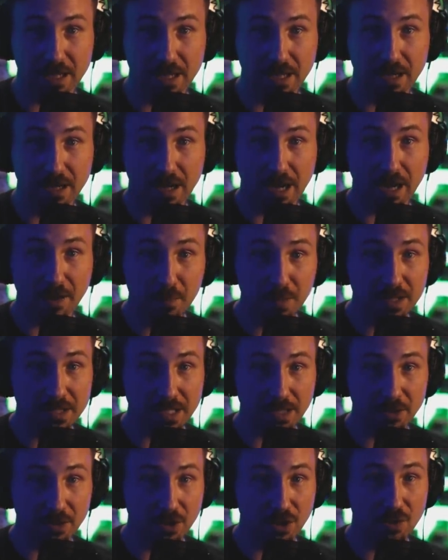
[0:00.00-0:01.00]
I've been
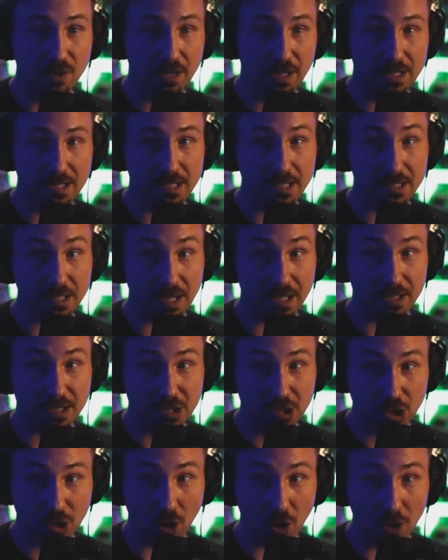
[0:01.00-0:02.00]
telling you guys this a
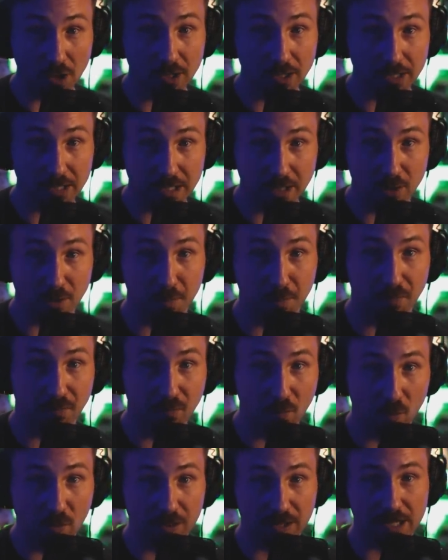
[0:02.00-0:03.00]
solid year
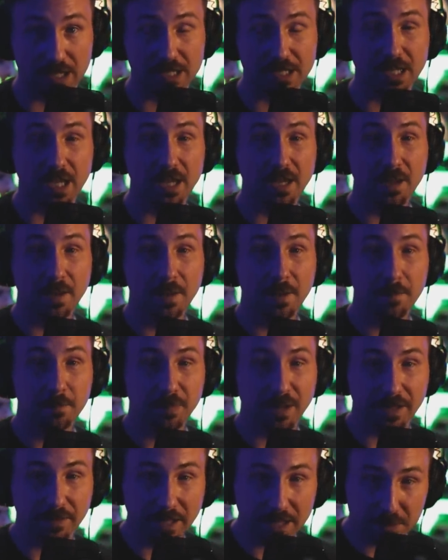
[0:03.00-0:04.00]
before this,
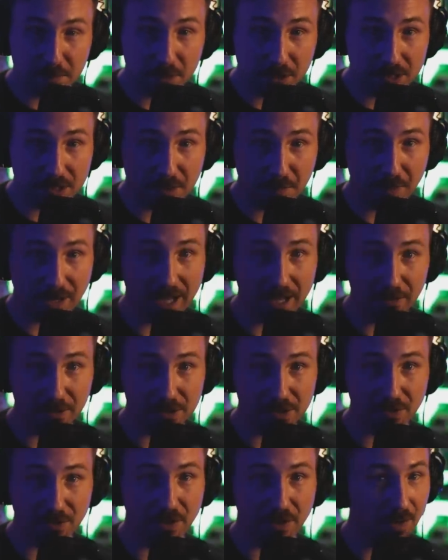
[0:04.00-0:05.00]
and that's because the
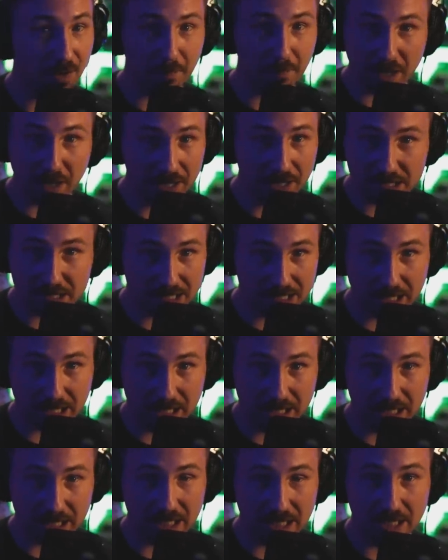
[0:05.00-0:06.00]
patterns are there. I'm not a
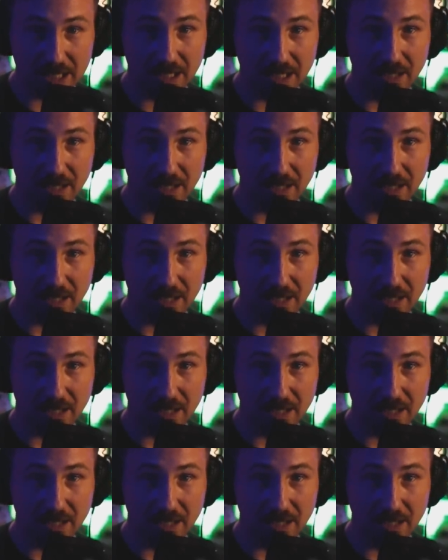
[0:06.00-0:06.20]
psychic.